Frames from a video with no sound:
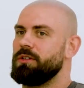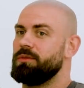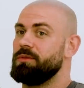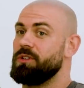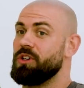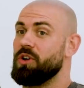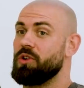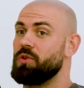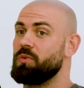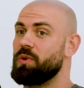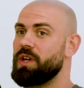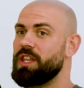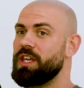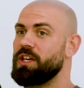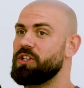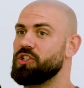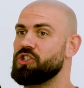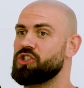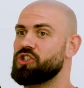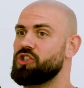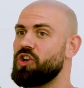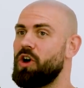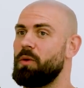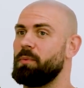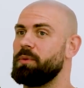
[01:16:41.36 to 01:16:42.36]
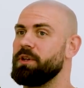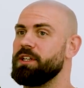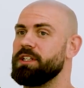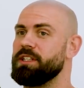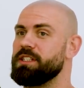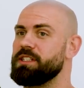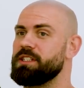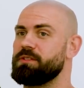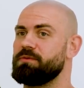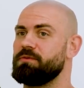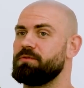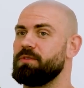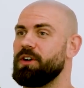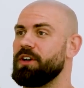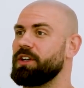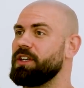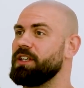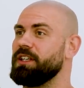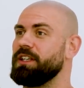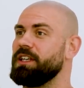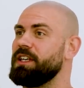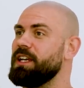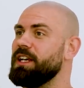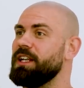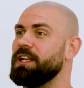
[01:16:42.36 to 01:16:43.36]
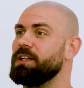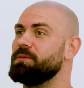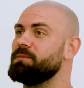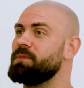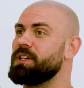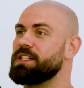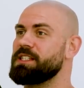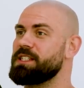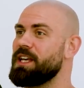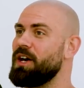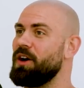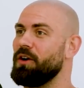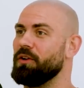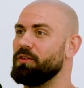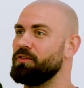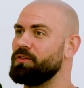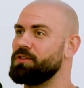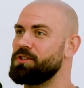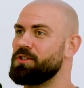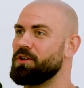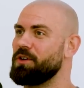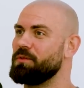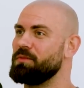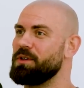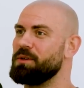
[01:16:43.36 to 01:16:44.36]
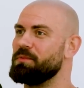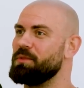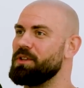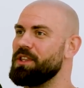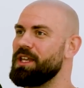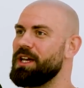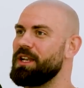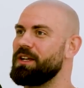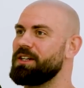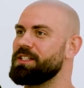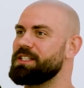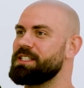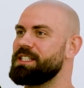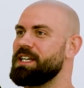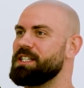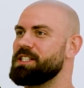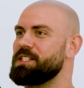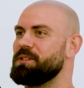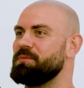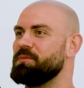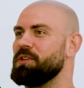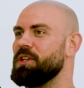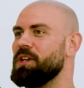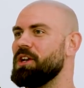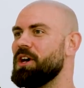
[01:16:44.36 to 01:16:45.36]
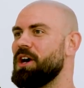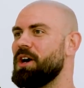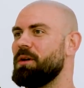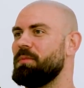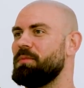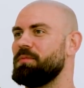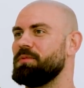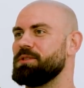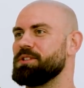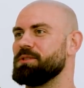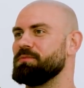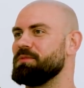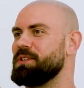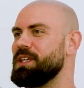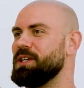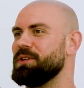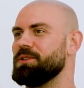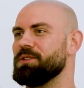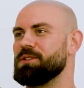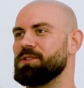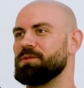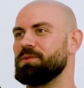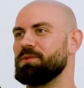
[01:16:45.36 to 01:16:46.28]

The only way they could stop it is fucking killing myself. Do you know what I mean? But then I'll set something up, some kill